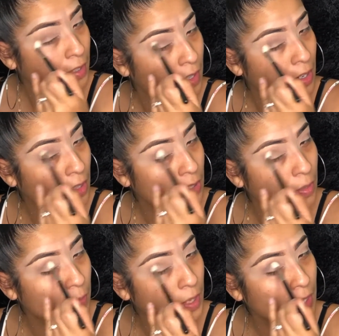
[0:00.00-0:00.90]
I'm also
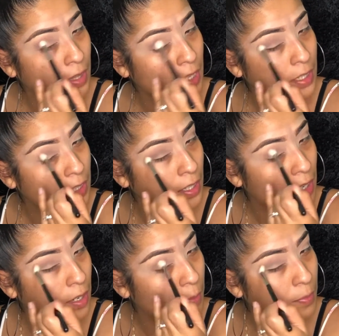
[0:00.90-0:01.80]
blending that shade
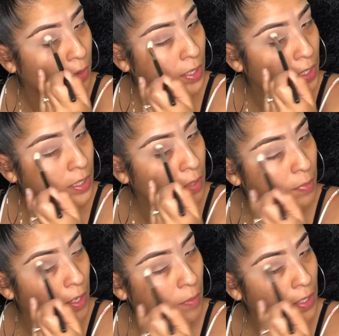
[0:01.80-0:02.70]
upward just to
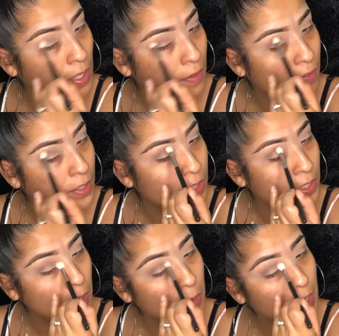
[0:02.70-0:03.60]
blend with that first
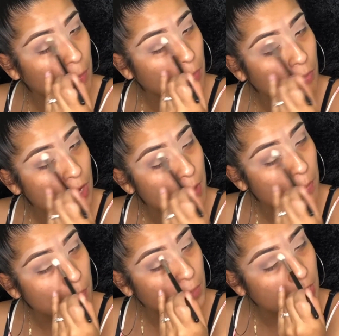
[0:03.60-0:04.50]
shade we have
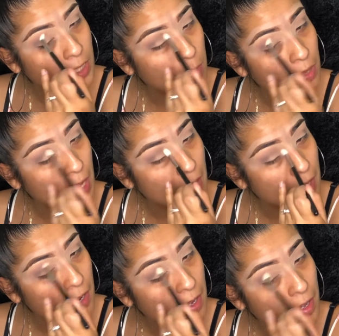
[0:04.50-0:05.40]
just applied.